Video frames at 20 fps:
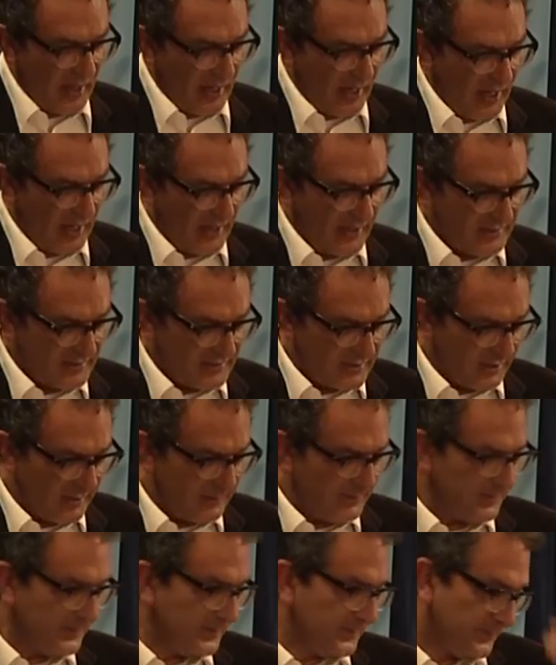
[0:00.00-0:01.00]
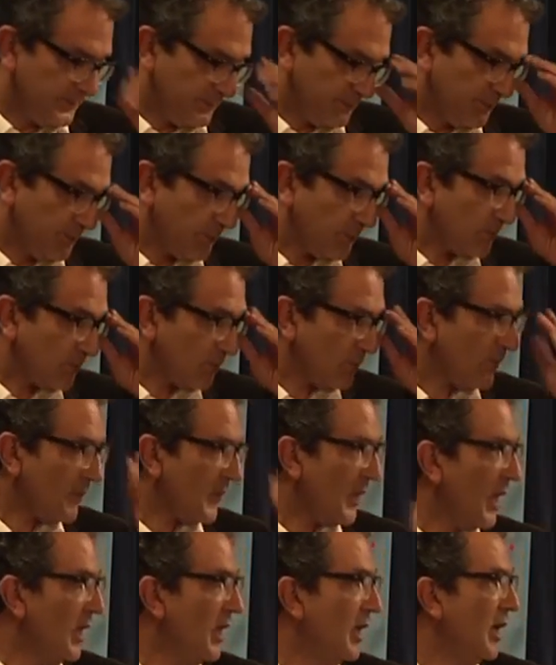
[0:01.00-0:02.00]
And
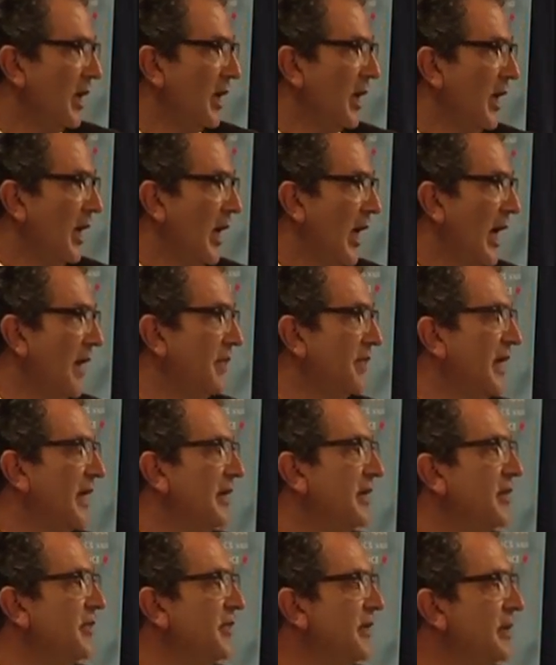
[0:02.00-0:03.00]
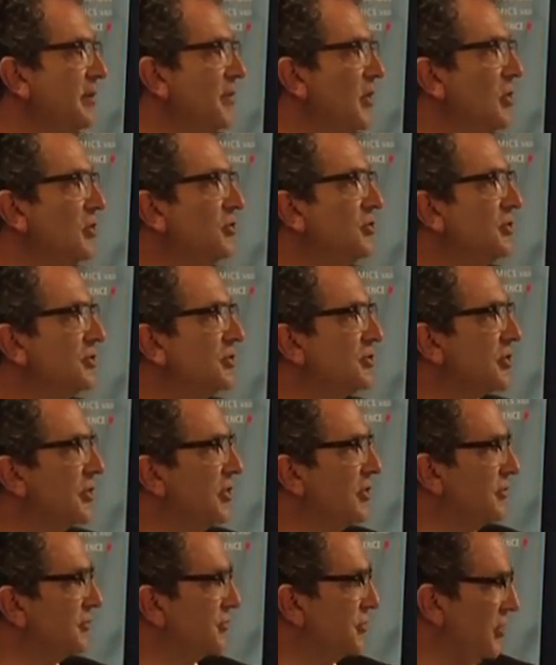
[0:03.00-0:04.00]
then the emergence
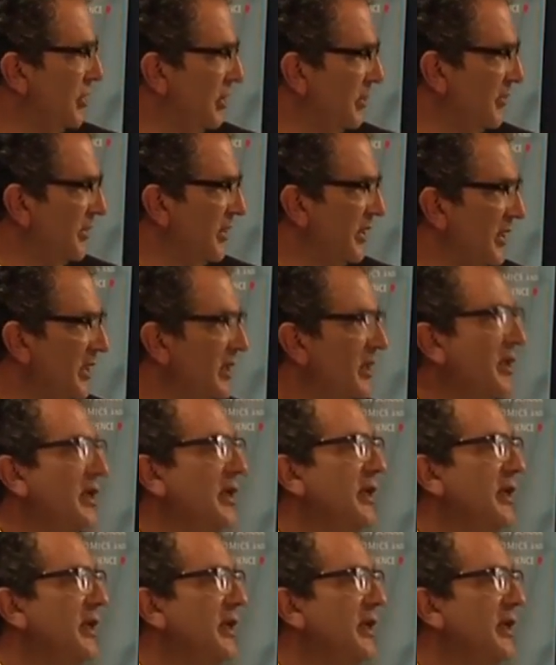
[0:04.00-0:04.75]
of Germany